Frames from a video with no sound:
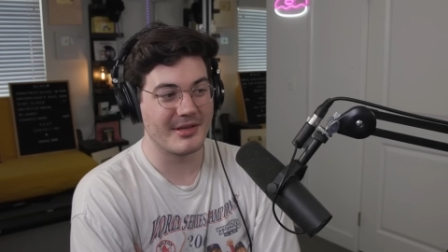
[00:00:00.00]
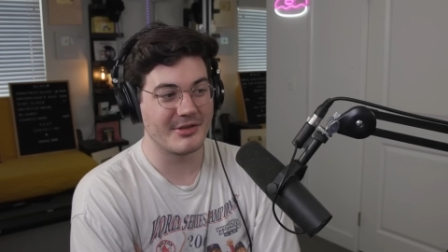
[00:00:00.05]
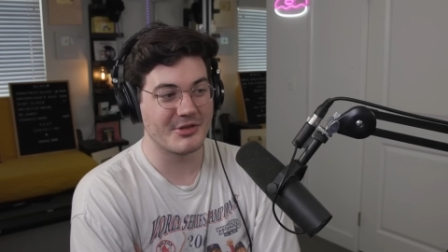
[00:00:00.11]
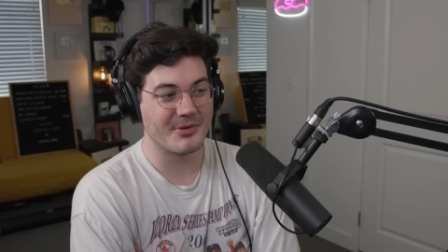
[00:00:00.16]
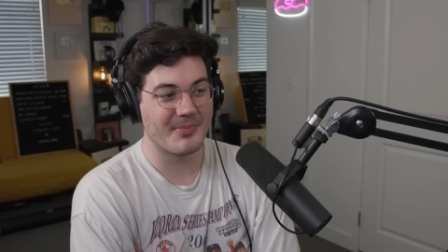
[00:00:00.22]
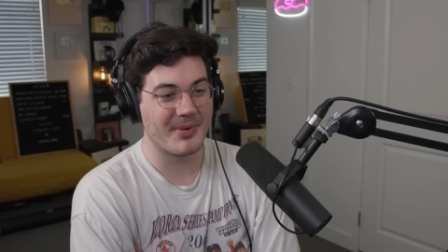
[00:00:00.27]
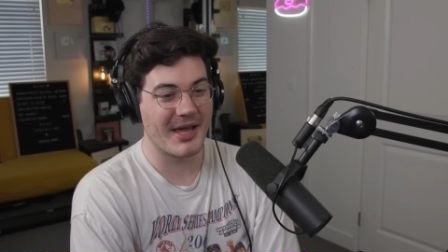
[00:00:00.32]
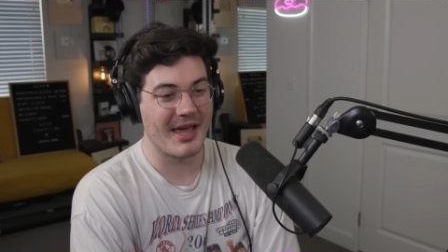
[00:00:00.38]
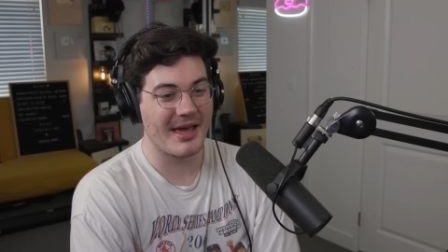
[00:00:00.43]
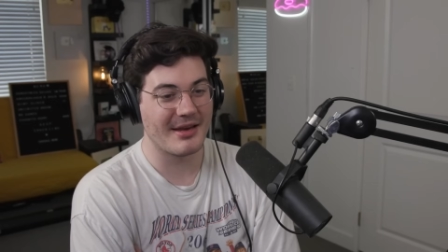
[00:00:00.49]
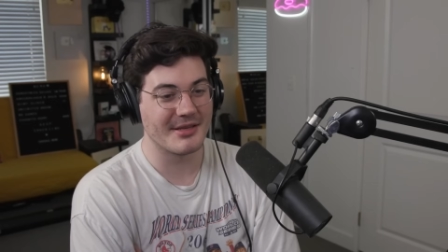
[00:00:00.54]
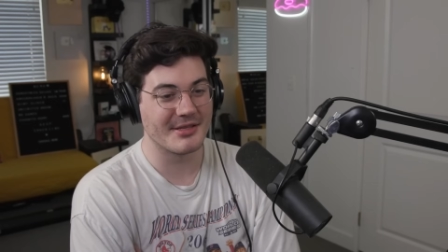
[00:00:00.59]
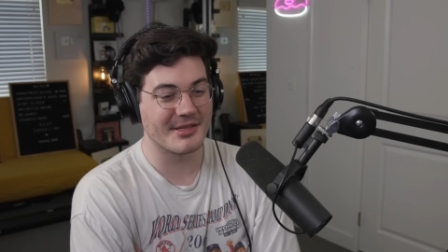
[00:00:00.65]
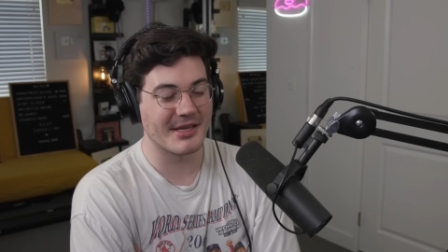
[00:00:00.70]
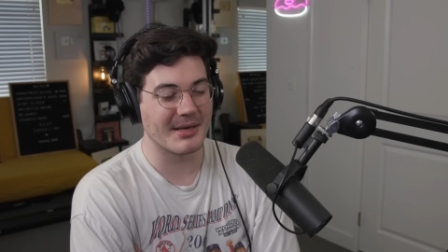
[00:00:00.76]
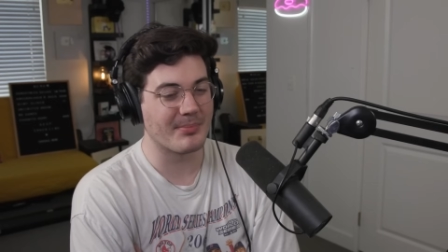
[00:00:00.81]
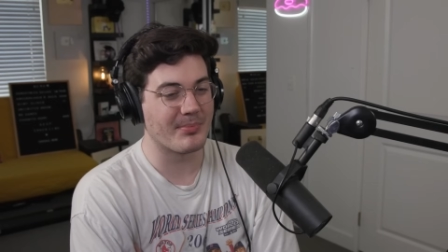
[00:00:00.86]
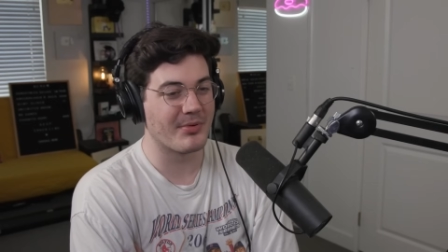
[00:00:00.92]
Japan
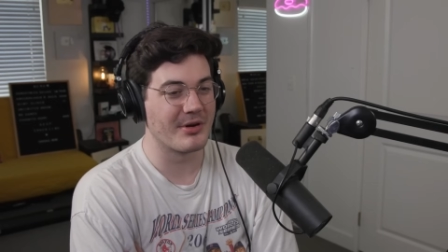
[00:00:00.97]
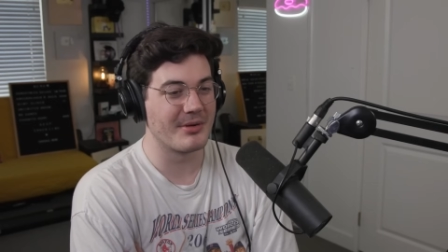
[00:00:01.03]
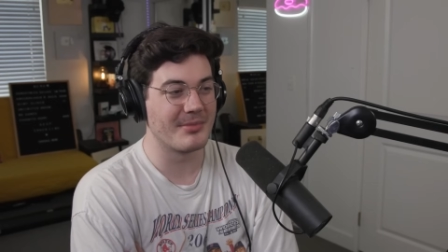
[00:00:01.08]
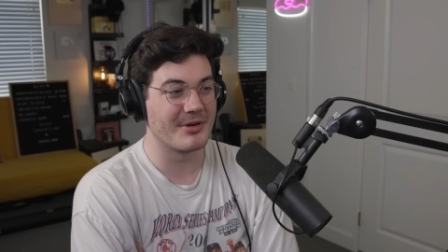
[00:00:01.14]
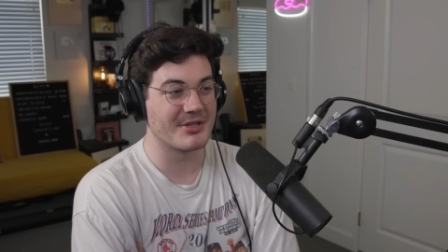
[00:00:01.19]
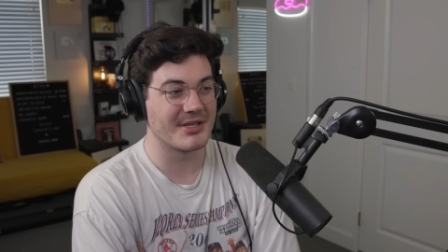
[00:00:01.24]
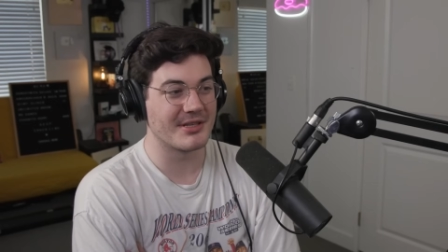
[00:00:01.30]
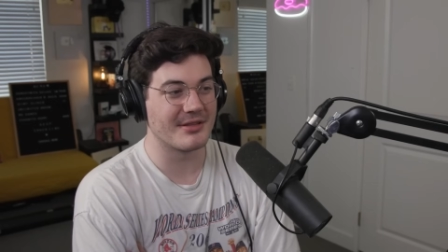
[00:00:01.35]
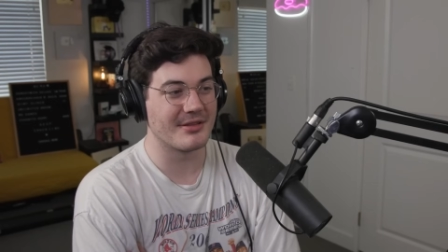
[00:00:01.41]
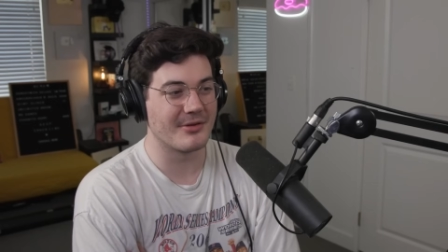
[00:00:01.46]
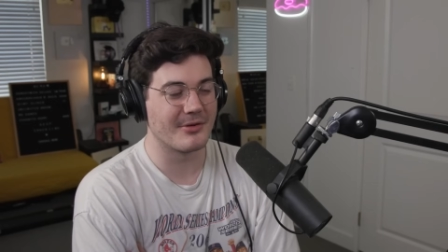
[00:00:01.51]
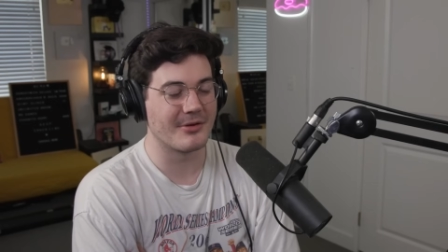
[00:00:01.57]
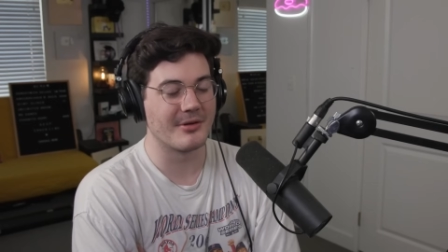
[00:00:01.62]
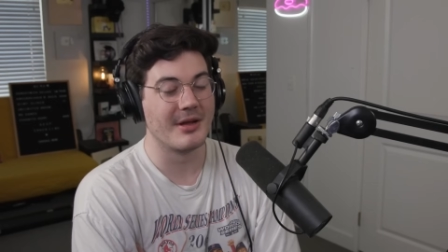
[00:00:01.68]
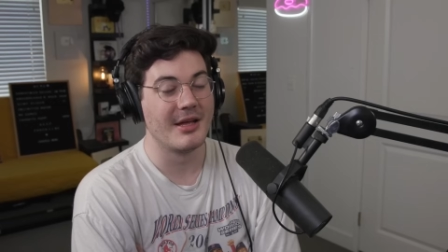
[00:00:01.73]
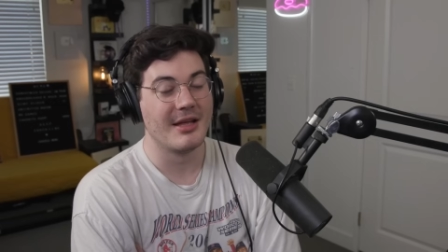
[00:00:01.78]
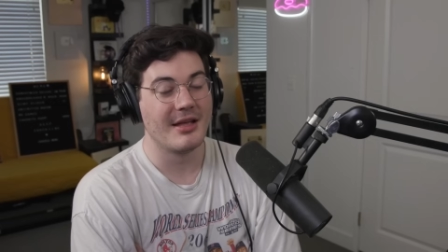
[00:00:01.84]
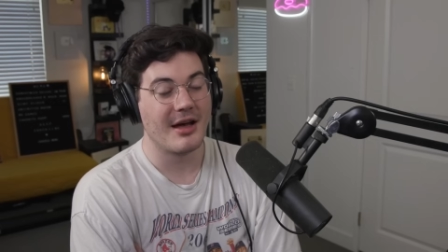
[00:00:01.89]
is like pretty much at
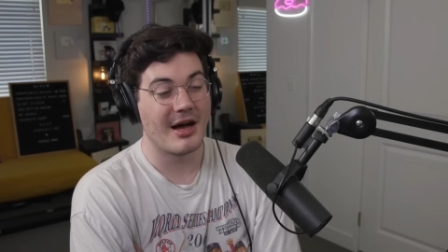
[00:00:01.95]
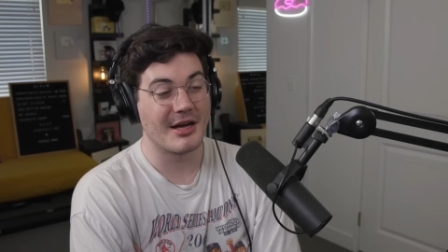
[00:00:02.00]
or